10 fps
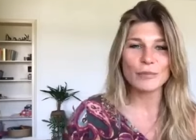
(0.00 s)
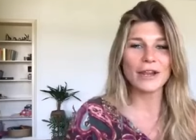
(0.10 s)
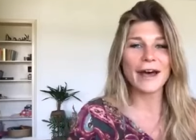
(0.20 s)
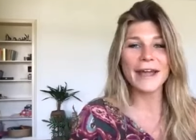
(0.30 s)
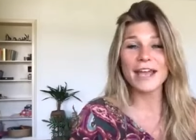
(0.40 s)

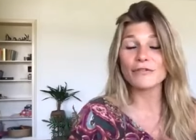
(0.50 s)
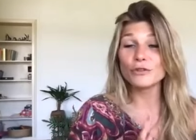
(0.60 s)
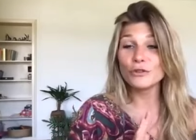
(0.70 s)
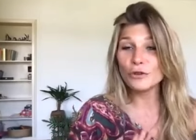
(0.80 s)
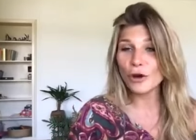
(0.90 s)
but I have
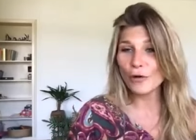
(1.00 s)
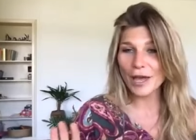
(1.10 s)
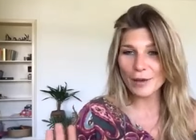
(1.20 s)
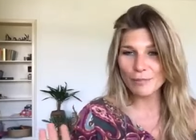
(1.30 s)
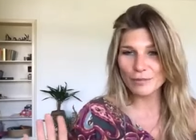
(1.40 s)

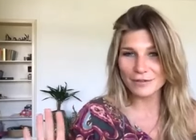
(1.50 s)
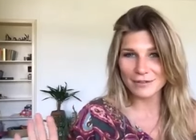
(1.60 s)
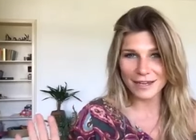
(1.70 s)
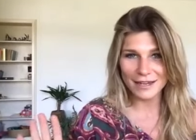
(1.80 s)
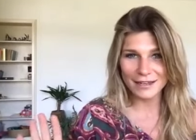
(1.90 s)
no
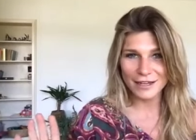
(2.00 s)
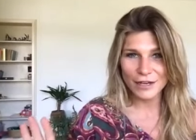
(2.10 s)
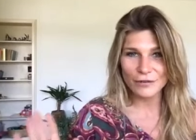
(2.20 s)
empathy